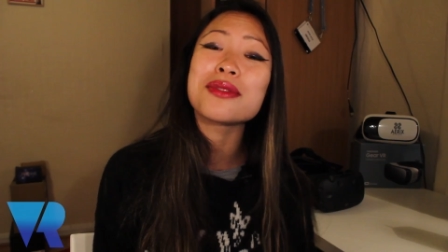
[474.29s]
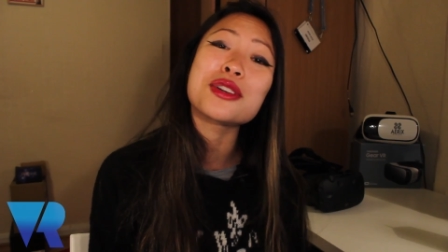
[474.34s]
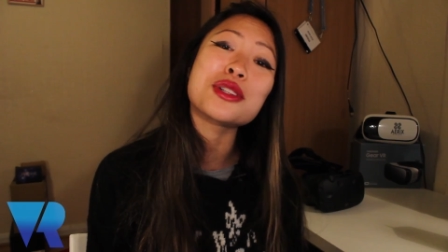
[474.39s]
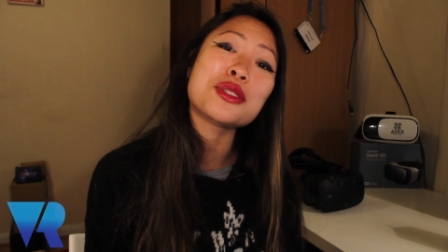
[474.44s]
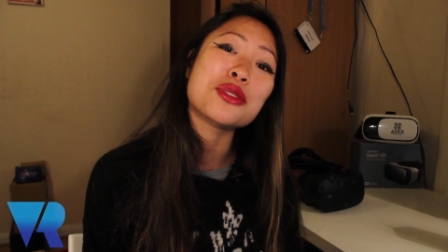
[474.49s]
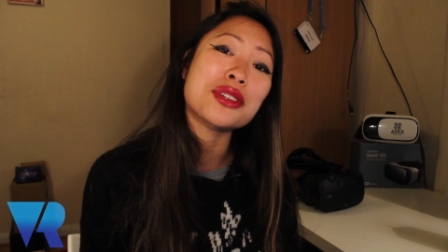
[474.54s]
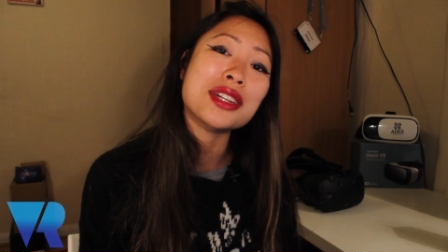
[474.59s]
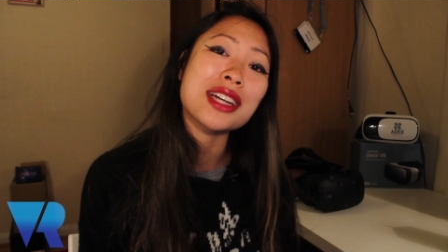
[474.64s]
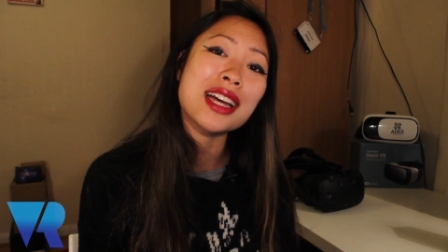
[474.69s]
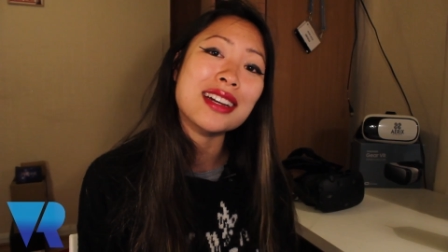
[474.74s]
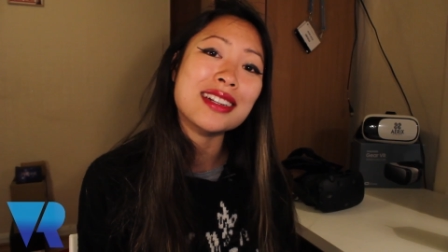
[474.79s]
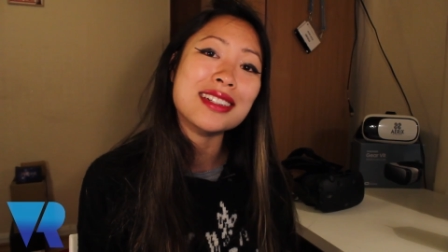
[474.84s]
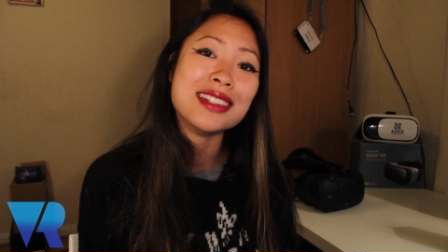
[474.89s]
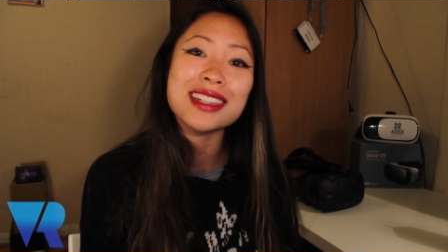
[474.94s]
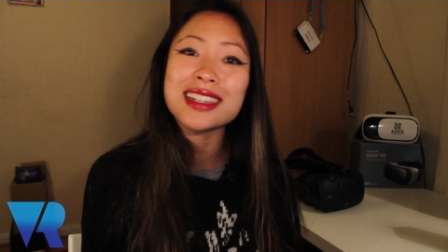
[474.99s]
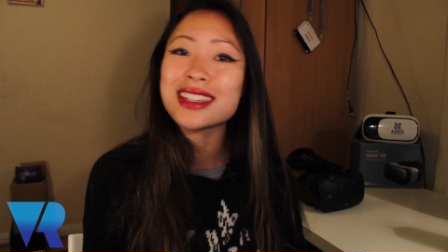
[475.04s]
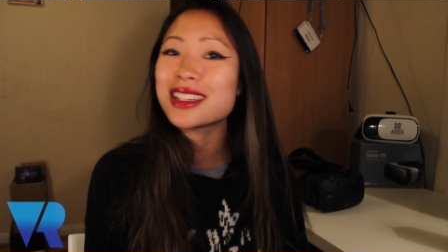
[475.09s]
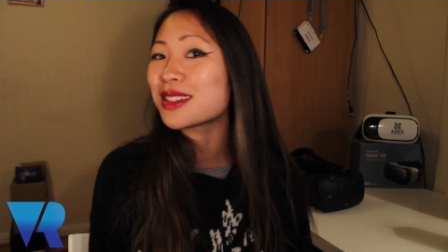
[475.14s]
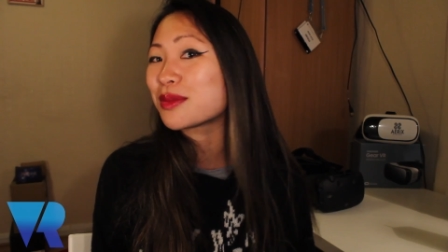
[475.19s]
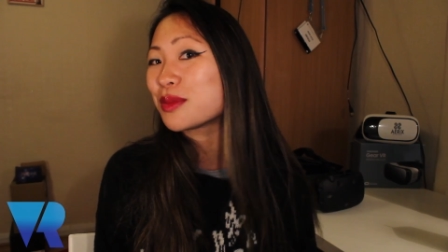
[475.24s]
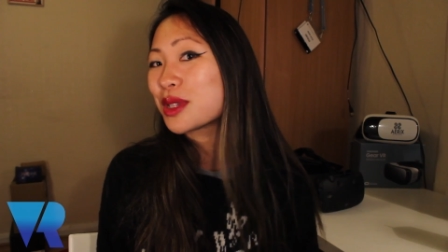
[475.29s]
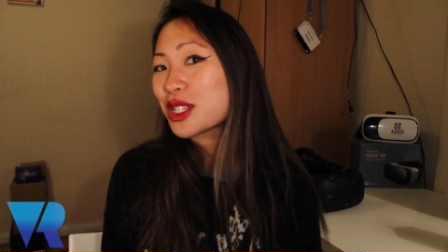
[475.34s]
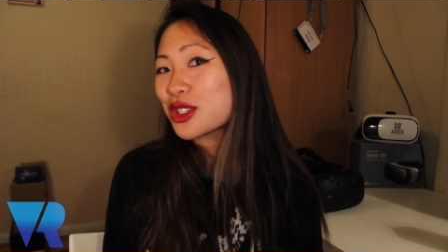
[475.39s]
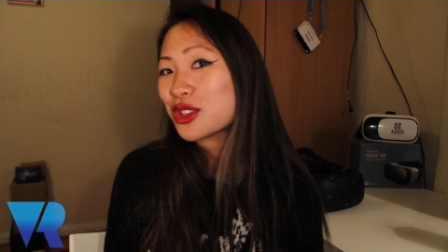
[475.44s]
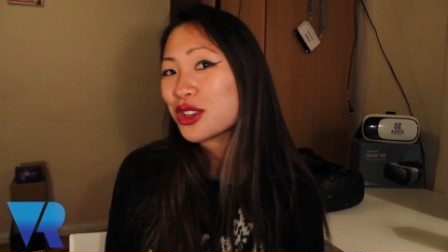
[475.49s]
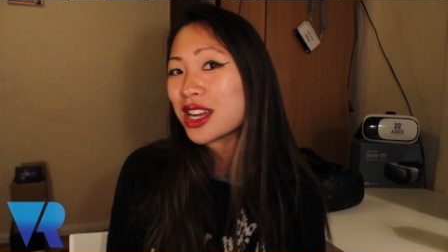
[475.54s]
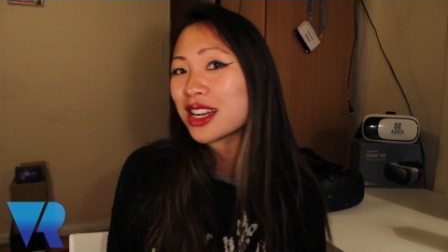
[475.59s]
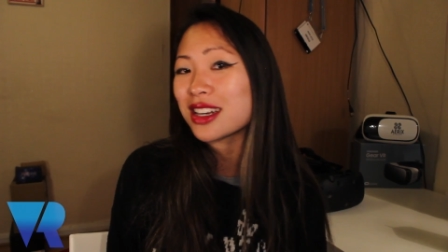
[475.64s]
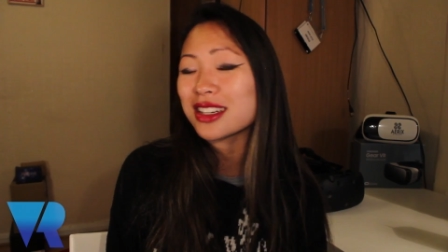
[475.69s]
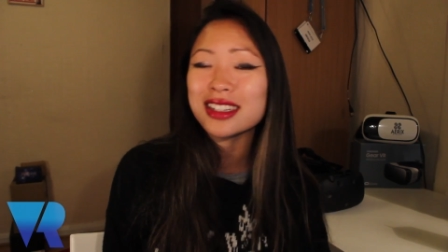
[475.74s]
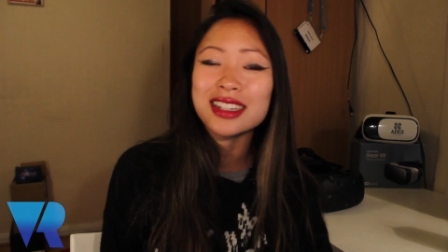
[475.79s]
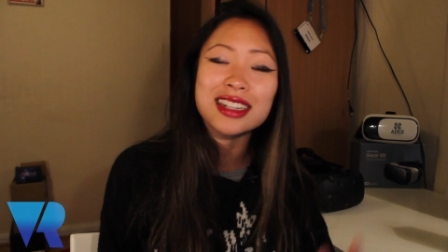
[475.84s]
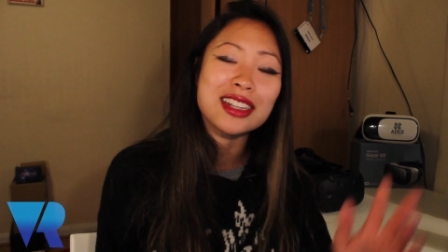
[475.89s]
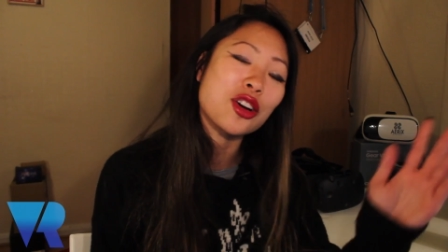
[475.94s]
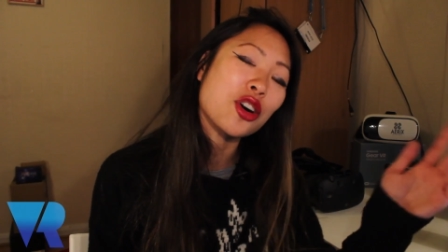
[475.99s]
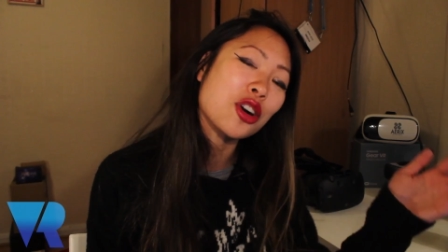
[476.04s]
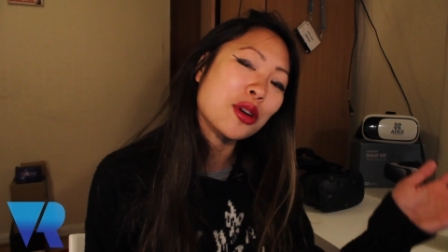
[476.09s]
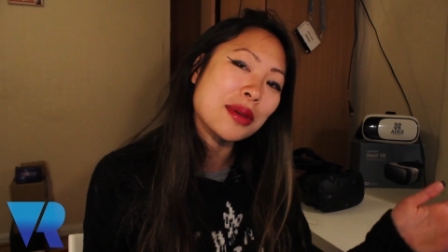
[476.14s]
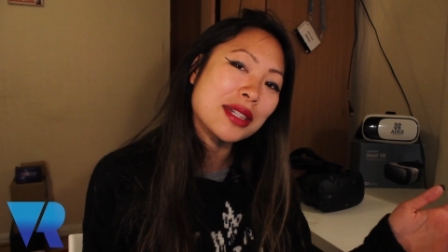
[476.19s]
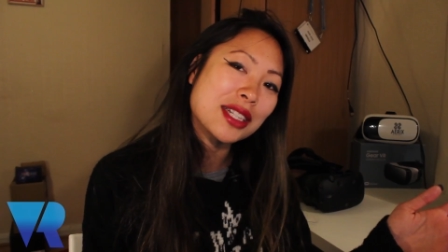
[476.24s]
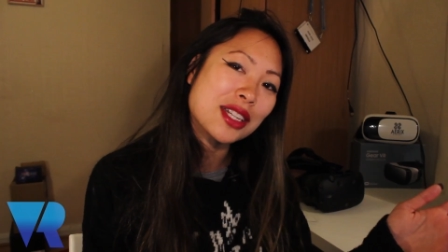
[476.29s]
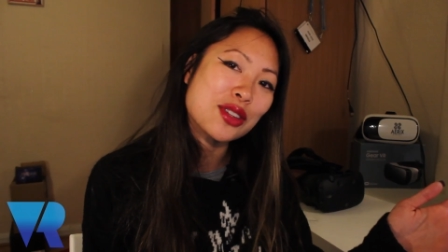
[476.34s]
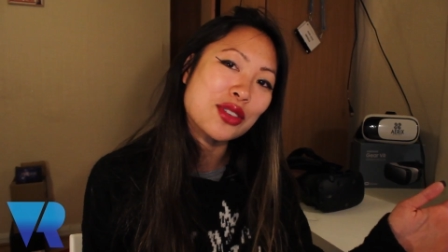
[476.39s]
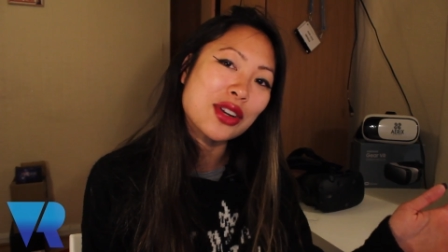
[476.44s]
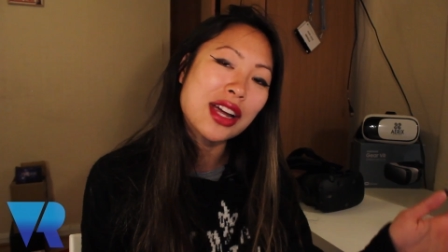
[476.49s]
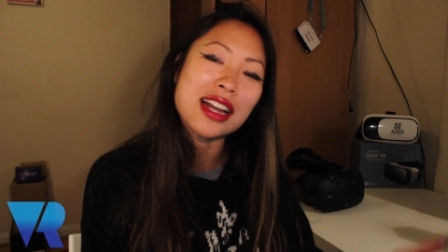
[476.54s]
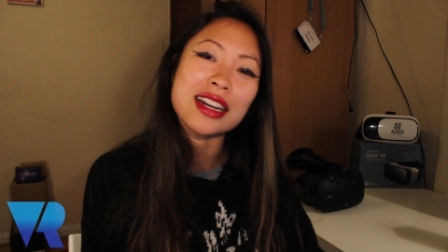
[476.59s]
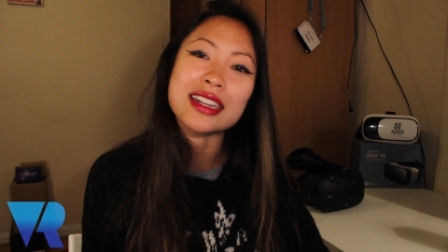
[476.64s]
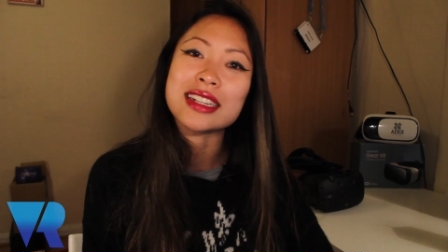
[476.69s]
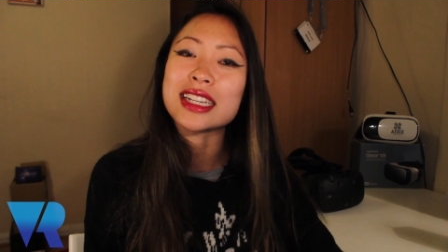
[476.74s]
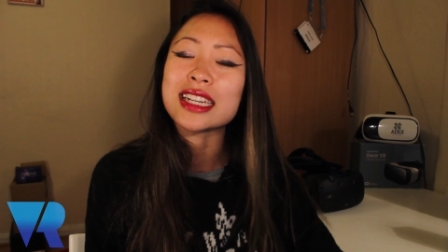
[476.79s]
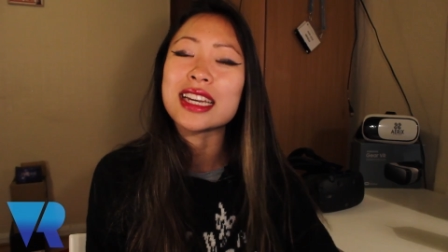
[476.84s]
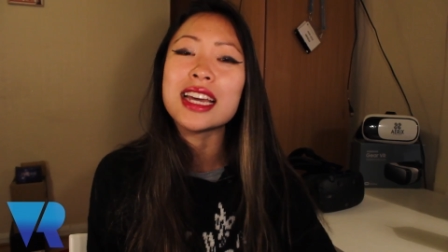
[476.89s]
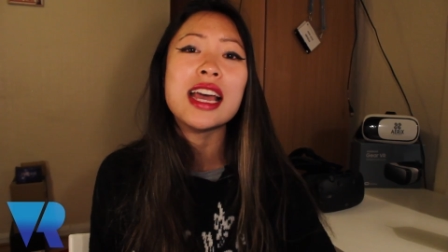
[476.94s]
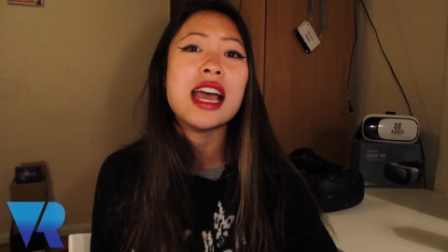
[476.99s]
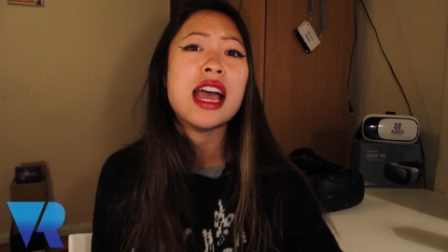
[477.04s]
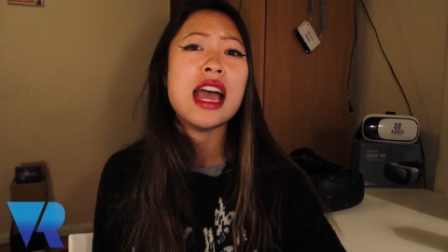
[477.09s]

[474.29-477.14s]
virtual reality and mixed reality and augmented reality